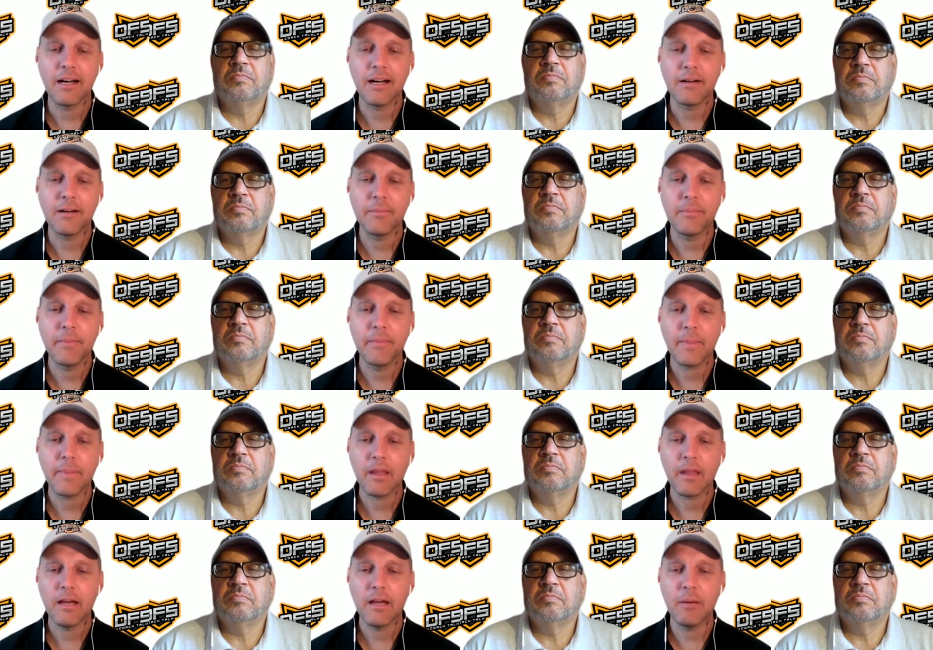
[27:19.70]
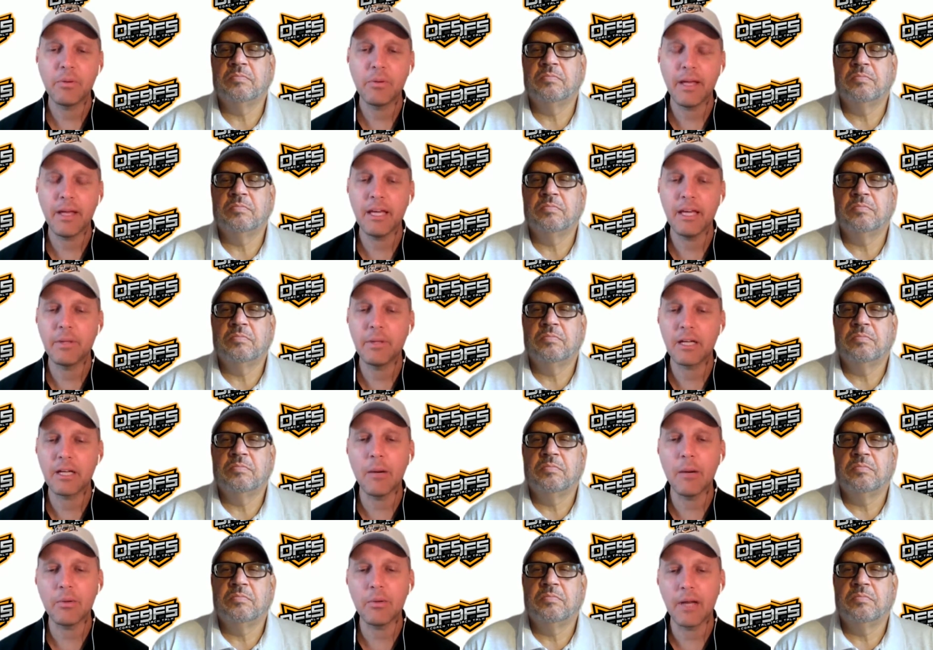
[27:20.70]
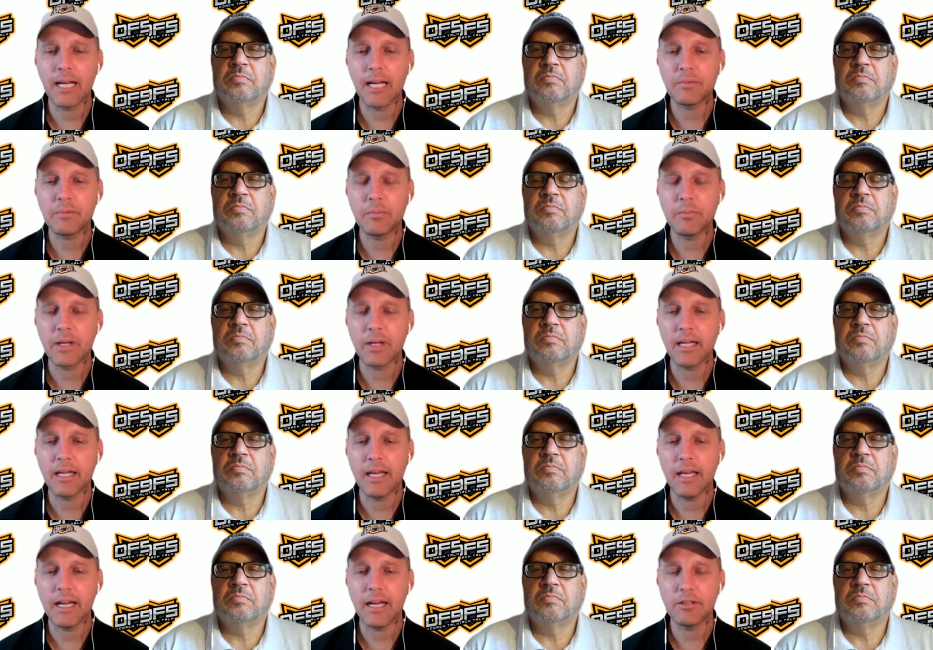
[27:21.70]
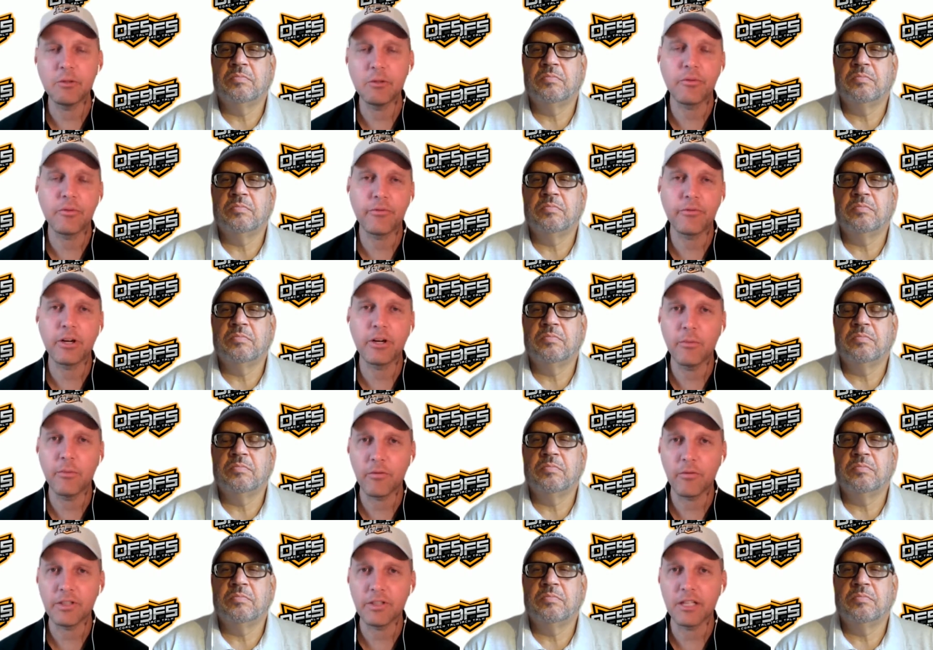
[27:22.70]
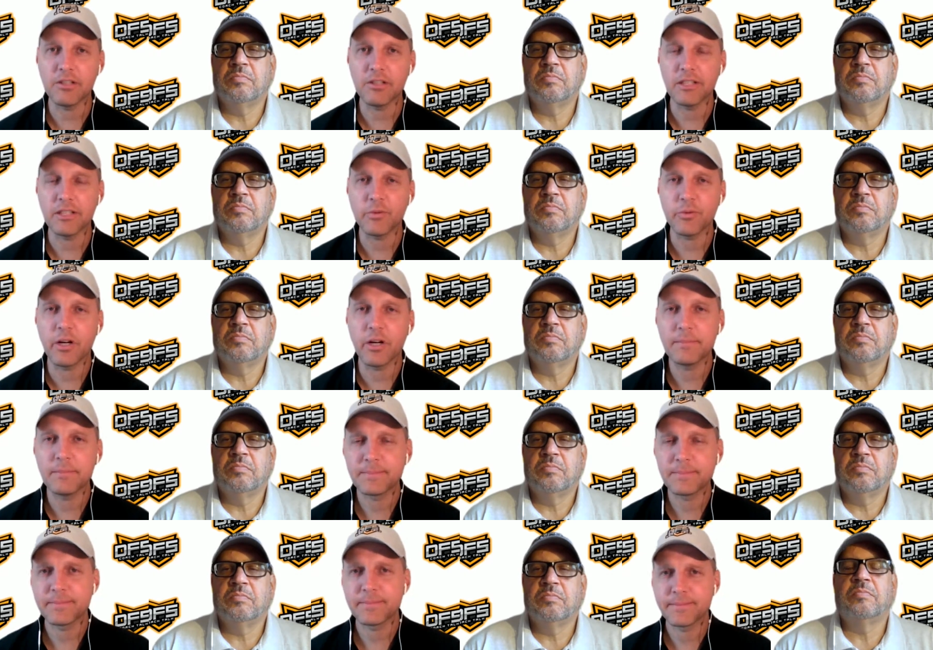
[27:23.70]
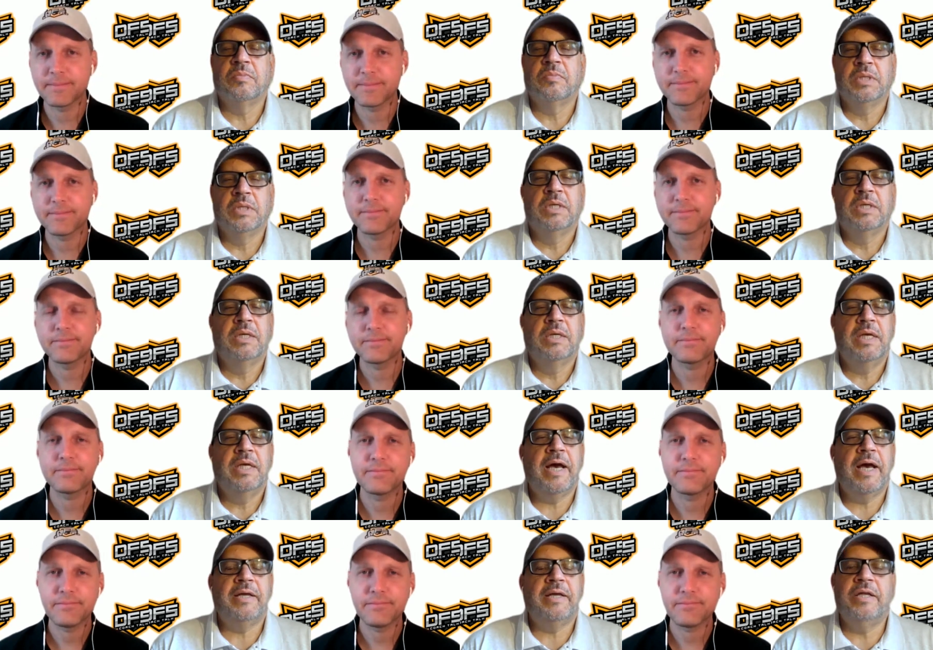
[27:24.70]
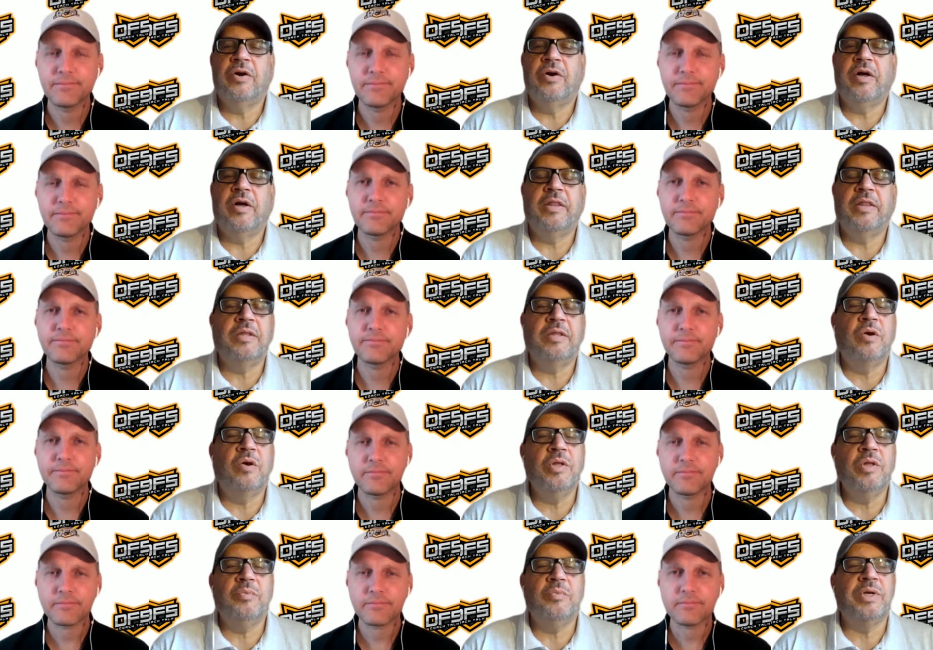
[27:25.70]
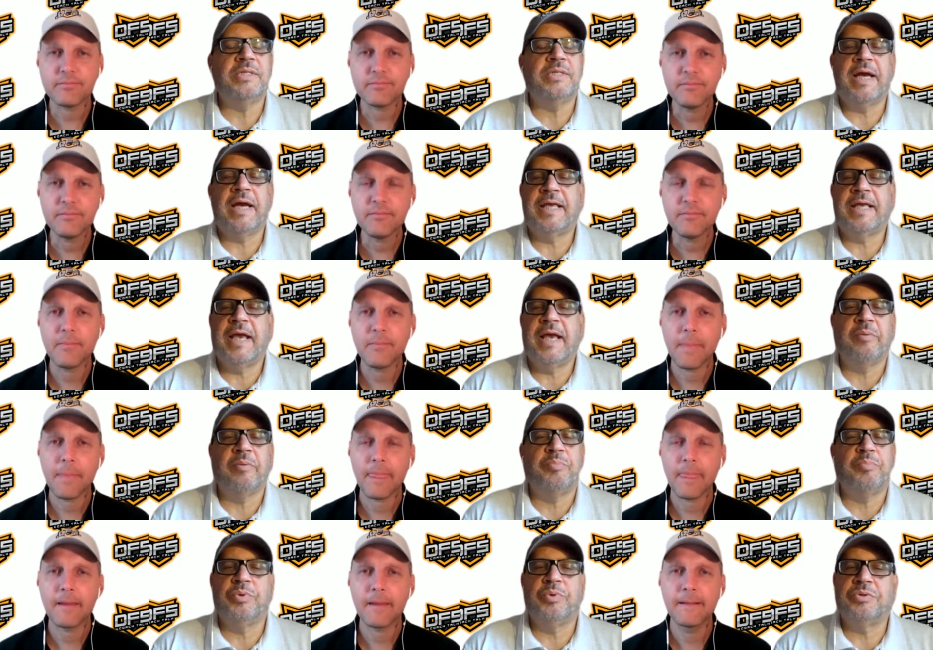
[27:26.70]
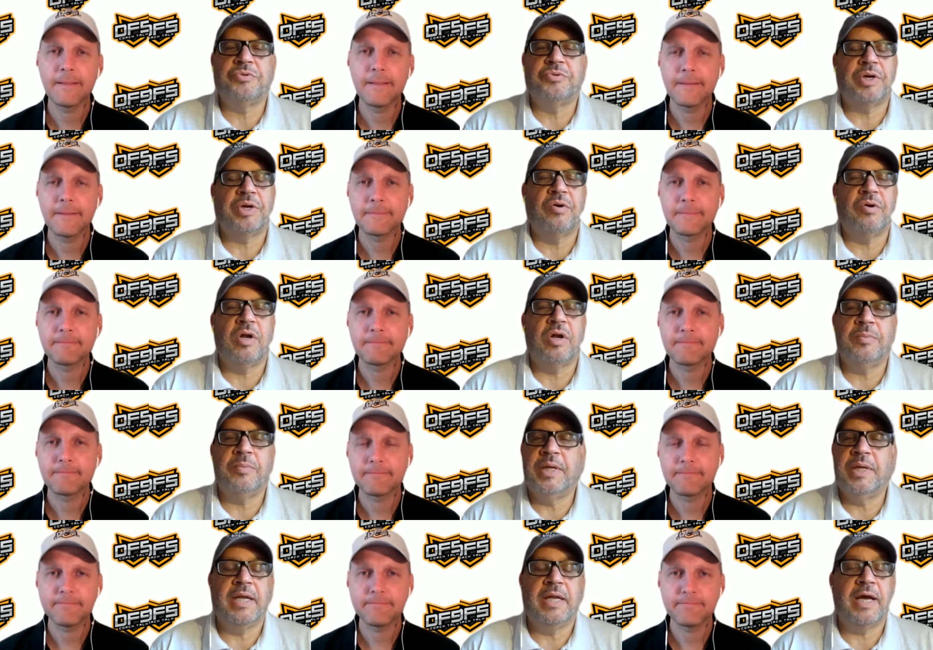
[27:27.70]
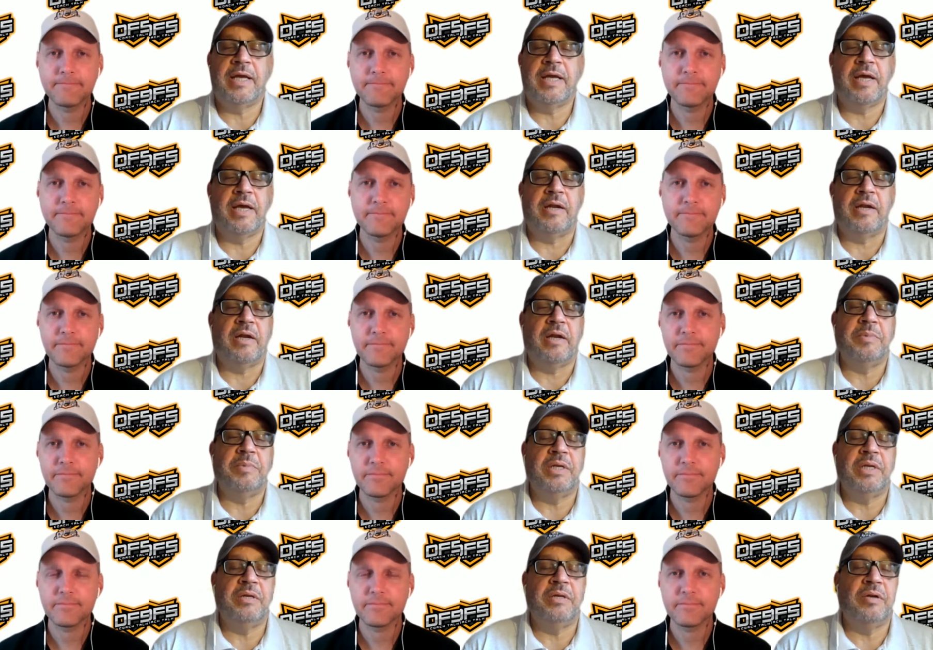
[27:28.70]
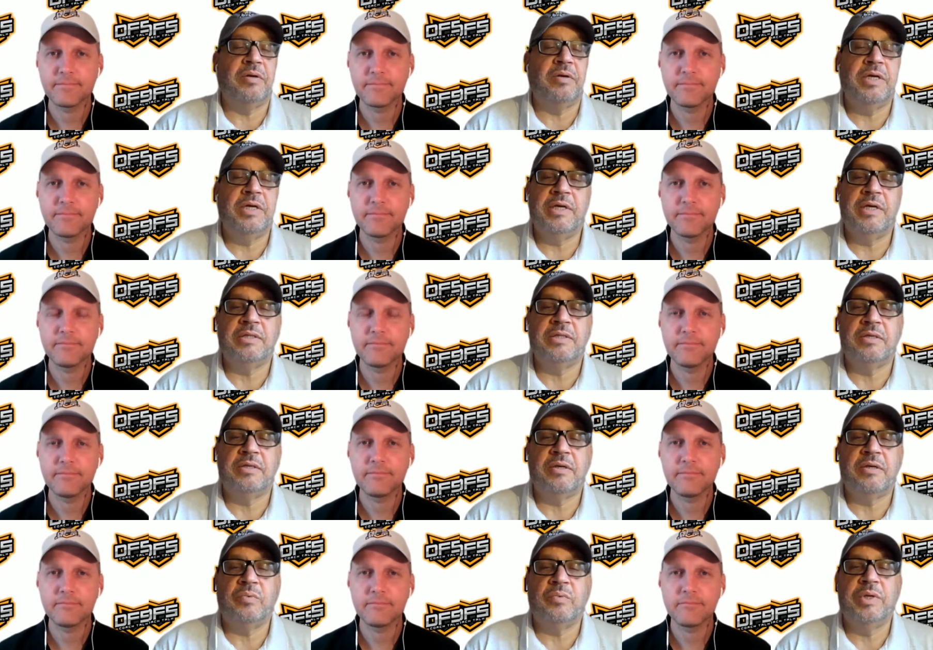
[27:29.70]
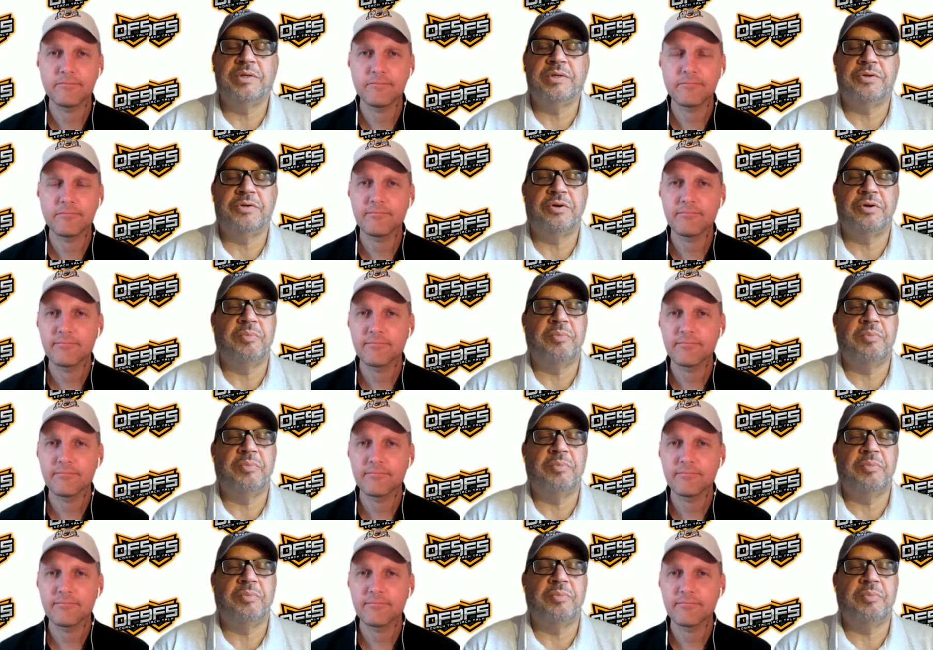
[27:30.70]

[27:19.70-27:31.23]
Speaker 1: Uh, I'll play him in a couple lineups, but I and I do prefer him over DJ as well.
Speaker 2: Yeah, you know, the only reason I can't pull the trigger on him, and I get it. I mean, you know, he easily could win the